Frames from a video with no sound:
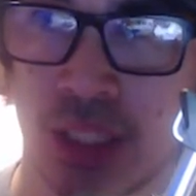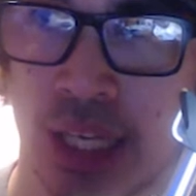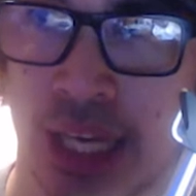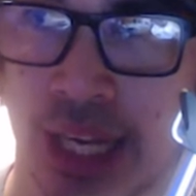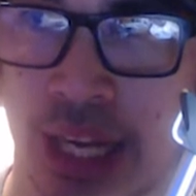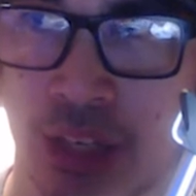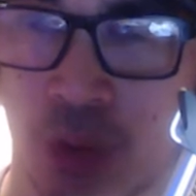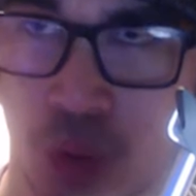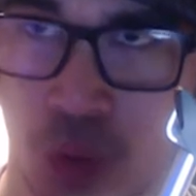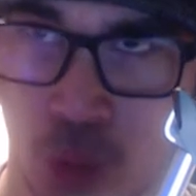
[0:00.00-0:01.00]
and
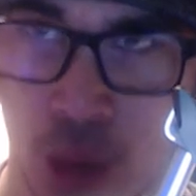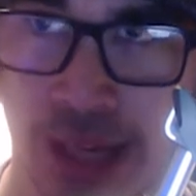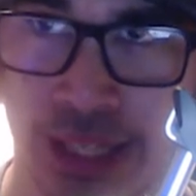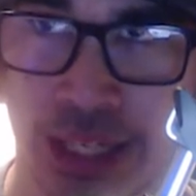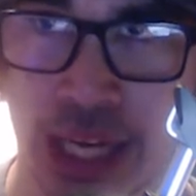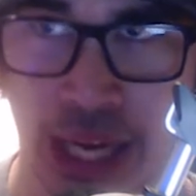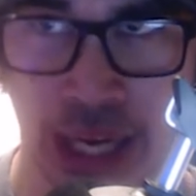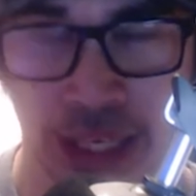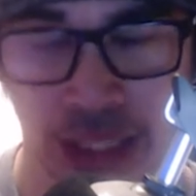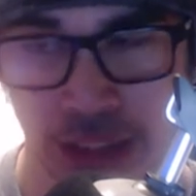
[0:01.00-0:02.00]

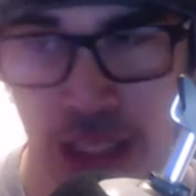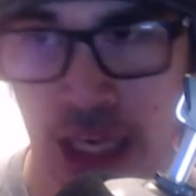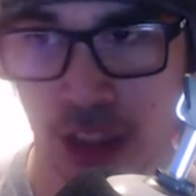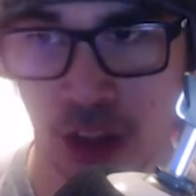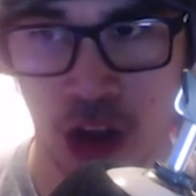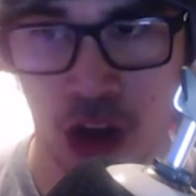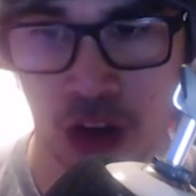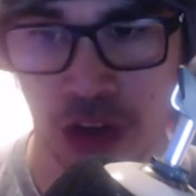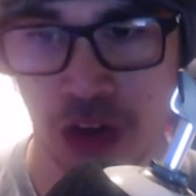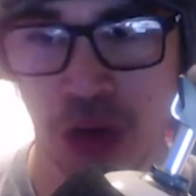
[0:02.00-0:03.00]
writing, dialogue,
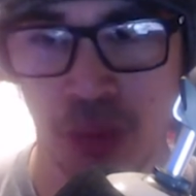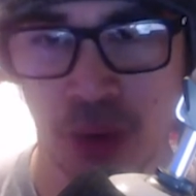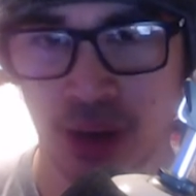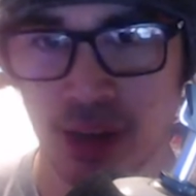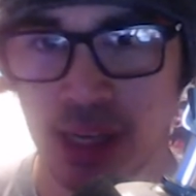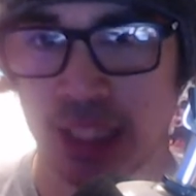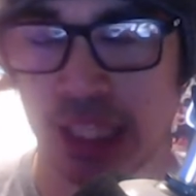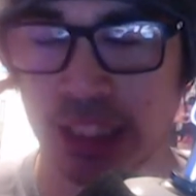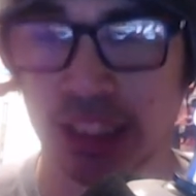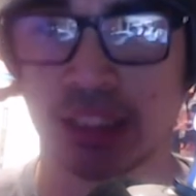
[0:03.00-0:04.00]
humor,
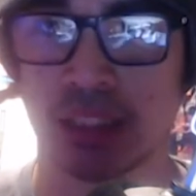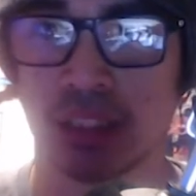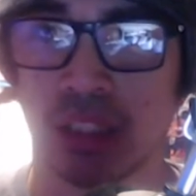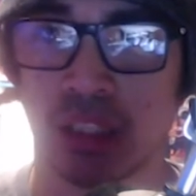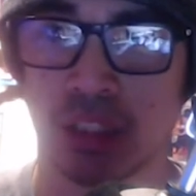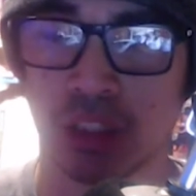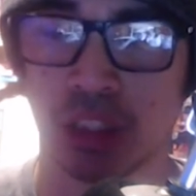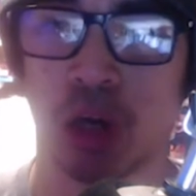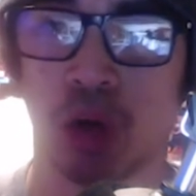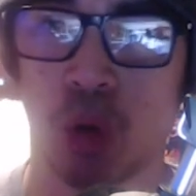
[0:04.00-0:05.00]
that this
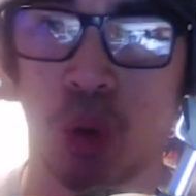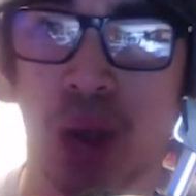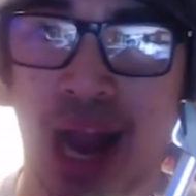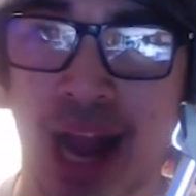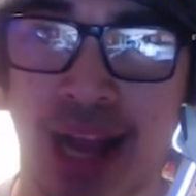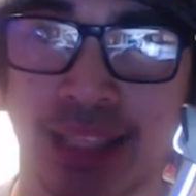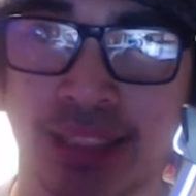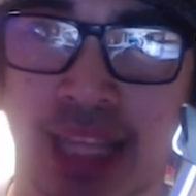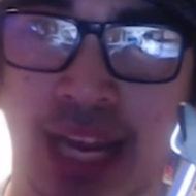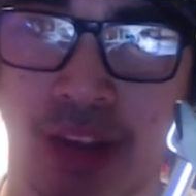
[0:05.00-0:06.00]
show
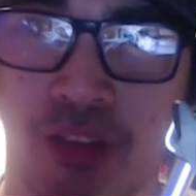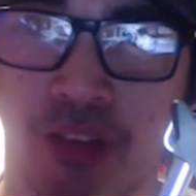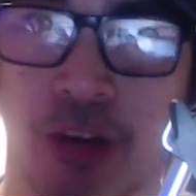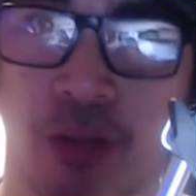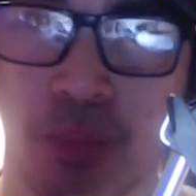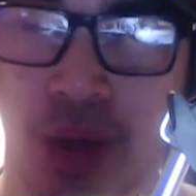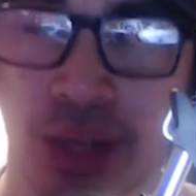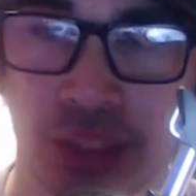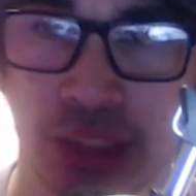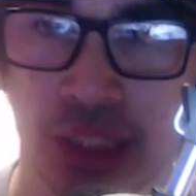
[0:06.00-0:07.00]
has a very much